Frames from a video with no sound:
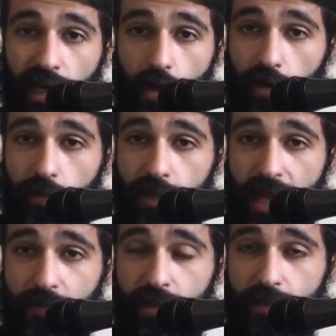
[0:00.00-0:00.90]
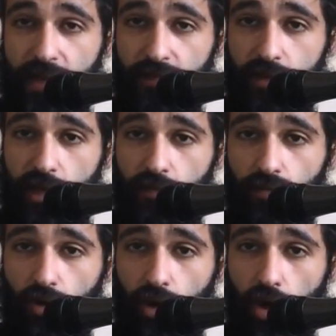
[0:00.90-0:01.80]
And now we're gonna be tapping
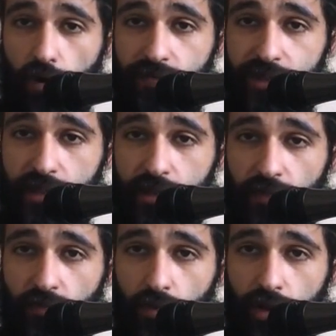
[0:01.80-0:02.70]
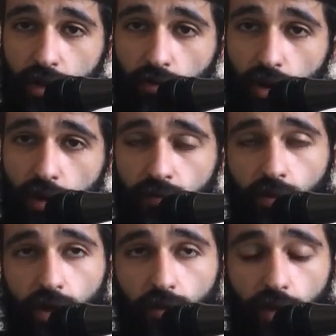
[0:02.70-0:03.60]
17, pulling off 16, 14, 12,
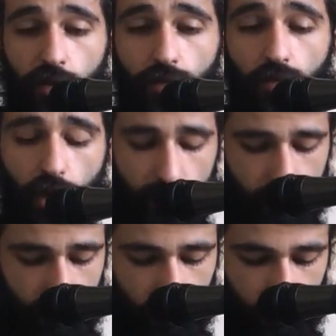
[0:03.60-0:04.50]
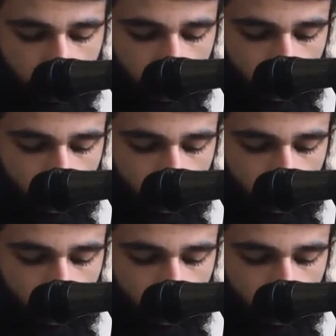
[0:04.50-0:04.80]
and we're gonna do that twice.